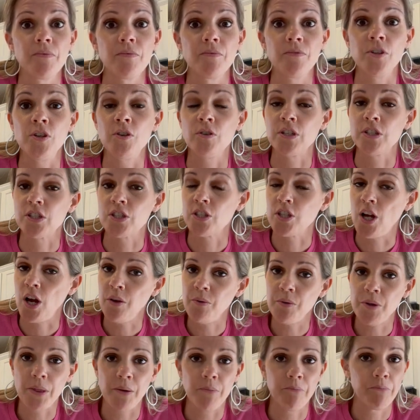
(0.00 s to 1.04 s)
you can start
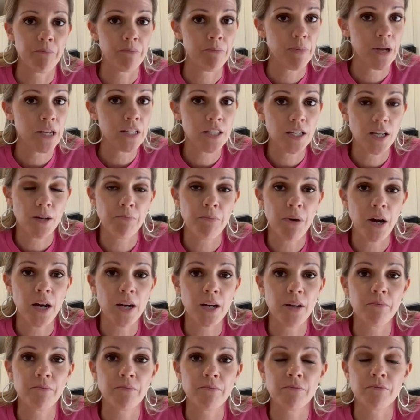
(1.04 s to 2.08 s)
with a basic
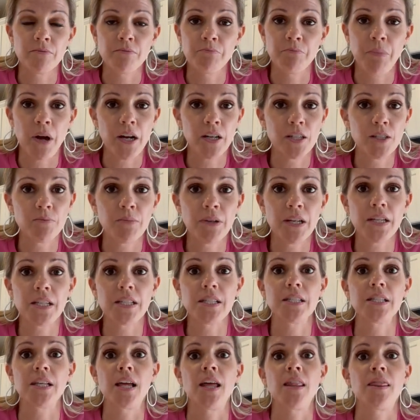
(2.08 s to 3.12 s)
box
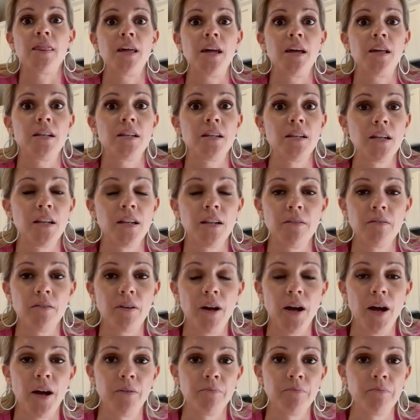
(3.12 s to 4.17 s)
mix and then
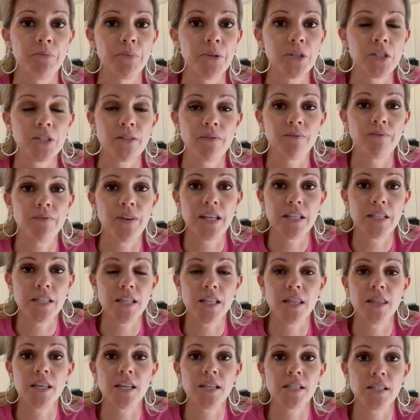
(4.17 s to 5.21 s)
put some fancy
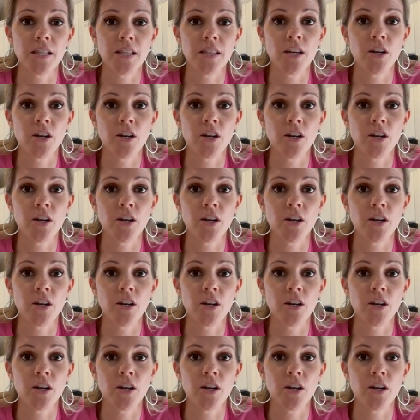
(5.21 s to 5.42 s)
things in